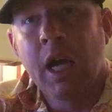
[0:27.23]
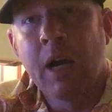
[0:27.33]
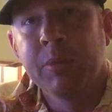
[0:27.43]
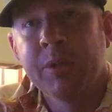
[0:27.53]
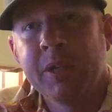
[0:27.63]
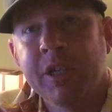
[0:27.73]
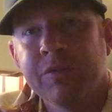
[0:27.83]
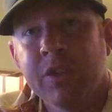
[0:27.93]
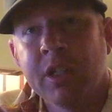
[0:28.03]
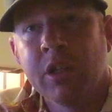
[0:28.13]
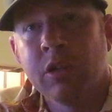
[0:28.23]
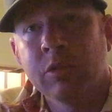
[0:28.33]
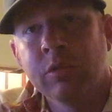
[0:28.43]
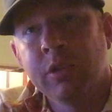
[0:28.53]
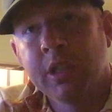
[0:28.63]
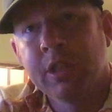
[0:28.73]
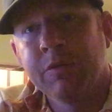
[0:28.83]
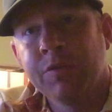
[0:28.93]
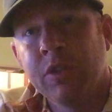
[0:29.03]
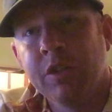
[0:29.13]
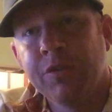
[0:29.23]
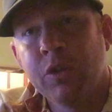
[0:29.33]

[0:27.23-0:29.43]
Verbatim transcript: I'm going to make a video in the